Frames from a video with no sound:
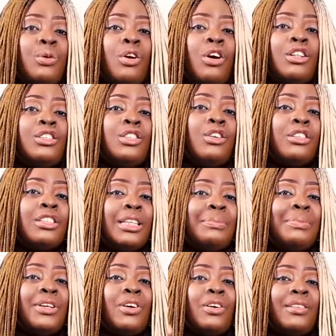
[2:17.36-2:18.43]
will continuously
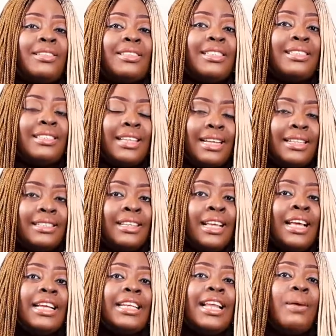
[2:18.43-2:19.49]
be consistent.
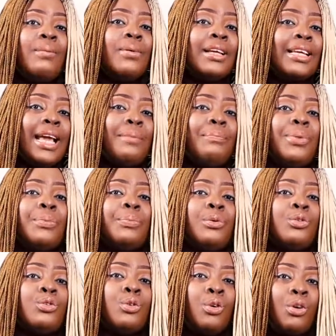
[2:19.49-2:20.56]
That will get
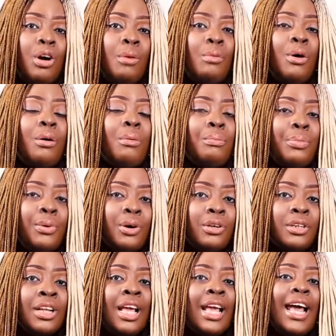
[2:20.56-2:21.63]
people to come on
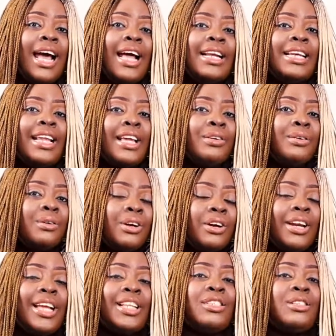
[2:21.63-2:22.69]
board. And then you
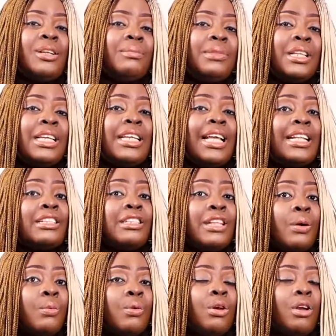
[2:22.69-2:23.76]
create something that
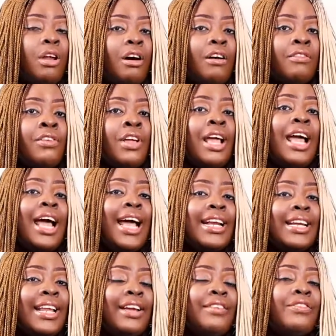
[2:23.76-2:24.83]
they will love.
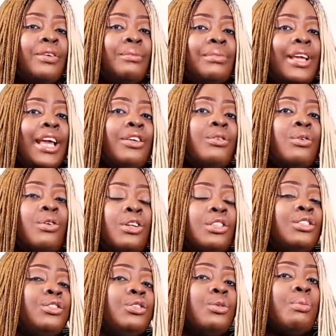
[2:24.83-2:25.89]
And then from there,
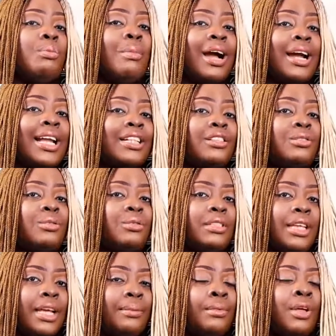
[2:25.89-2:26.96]
you market to
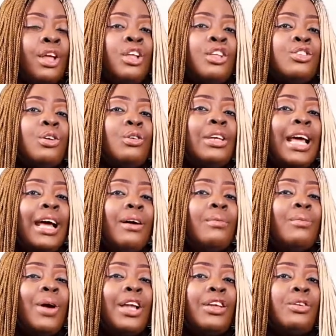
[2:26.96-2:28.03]
them. So now
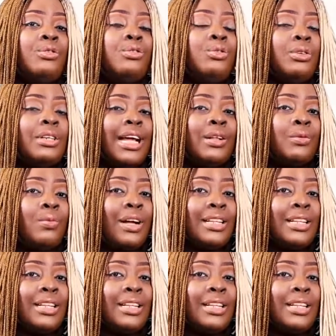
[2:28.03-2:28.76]
when you do that